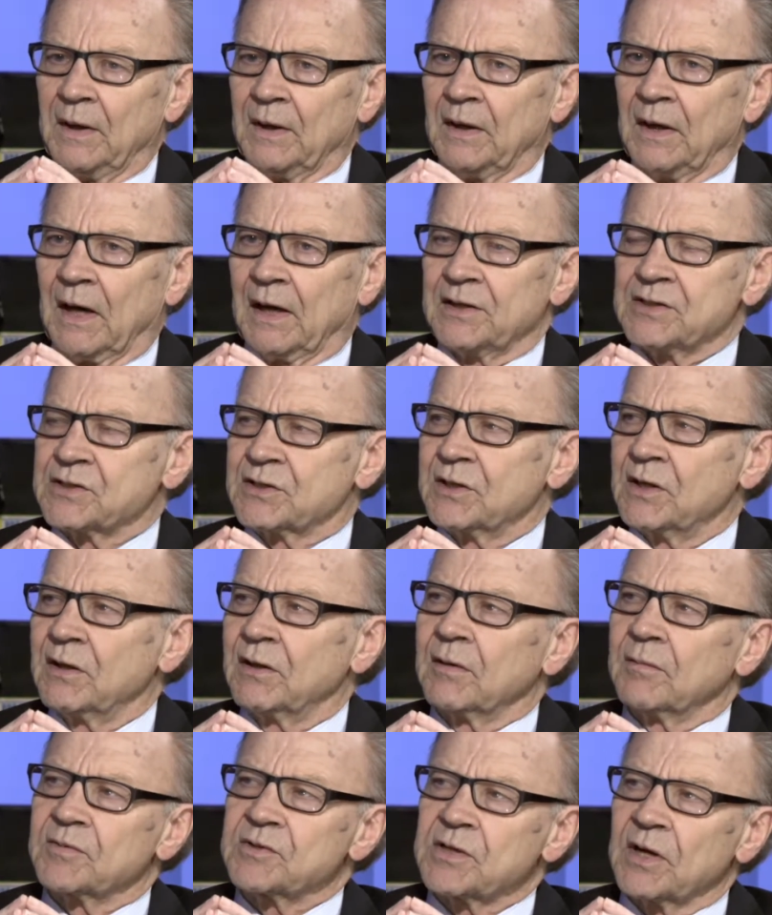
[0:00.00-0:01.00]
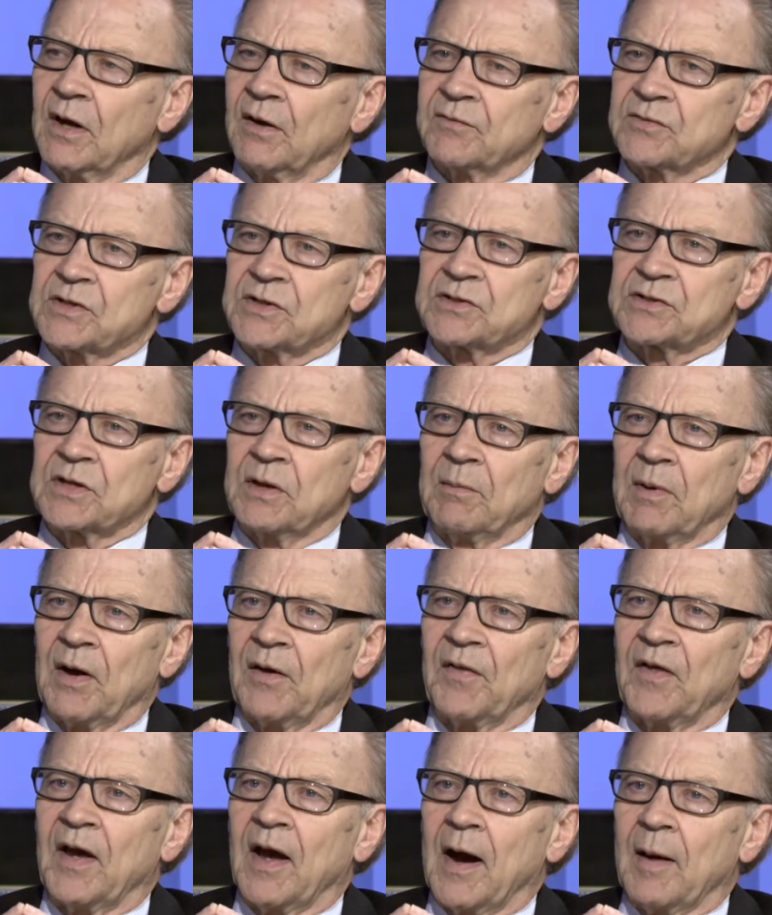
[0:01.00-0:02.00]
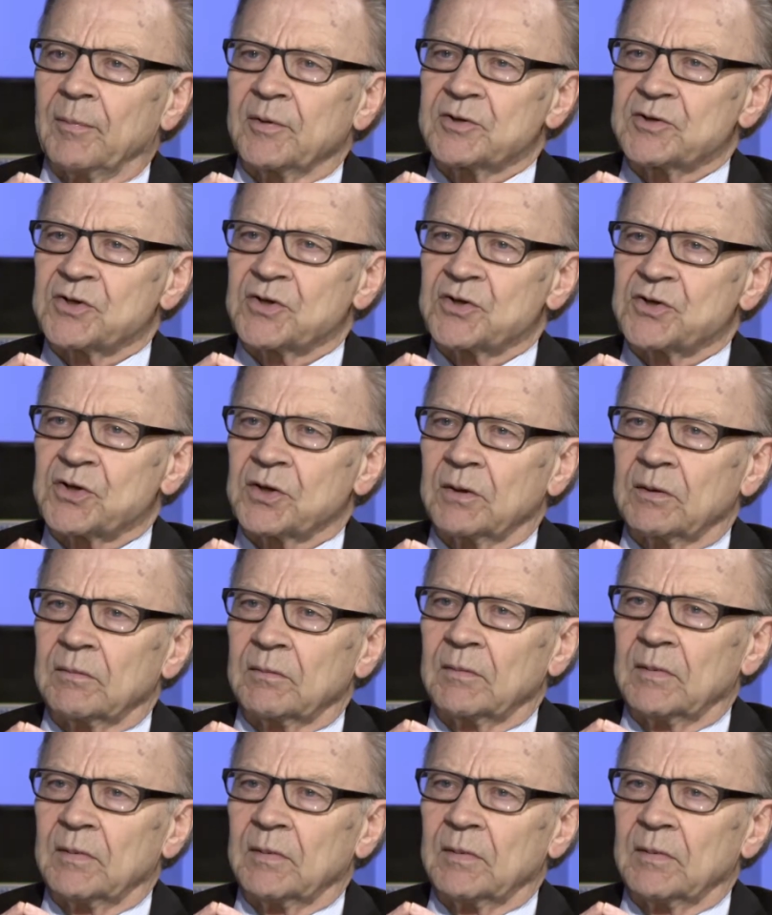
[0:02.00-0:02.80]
not see themselves as somehow the opposition,